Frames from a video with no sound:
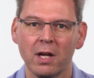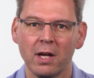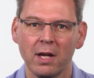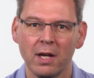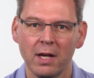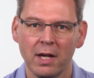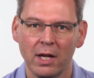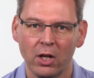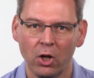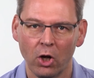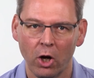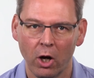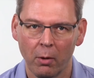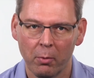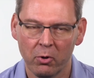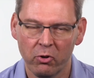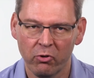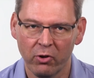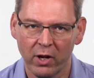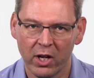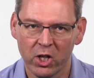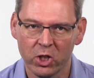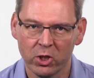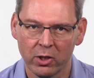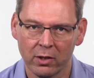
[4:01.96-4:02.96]
In
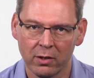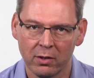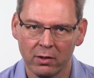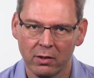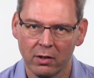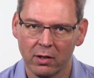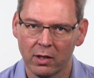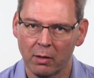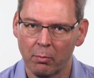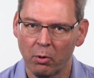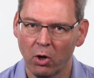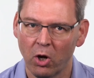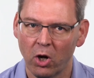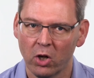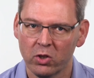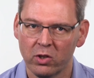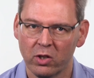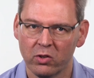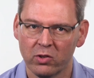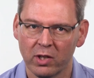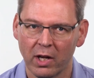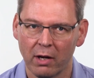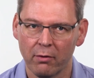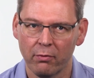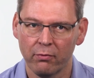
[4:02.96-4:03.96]
arbitration, the
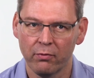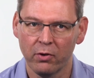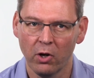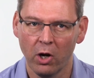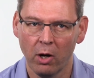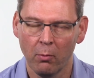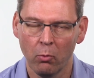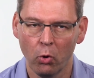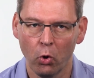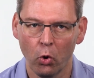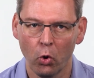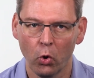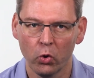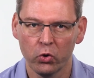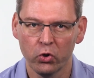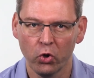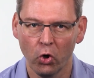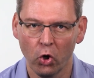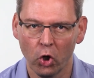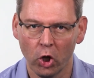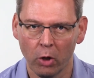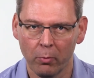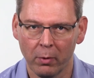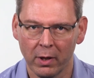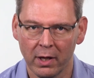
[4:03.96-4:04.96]
parties have far more
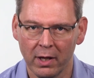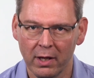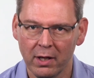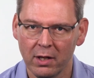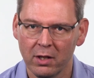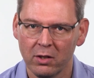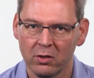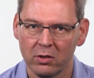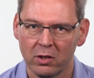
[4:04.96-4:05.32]
autonomy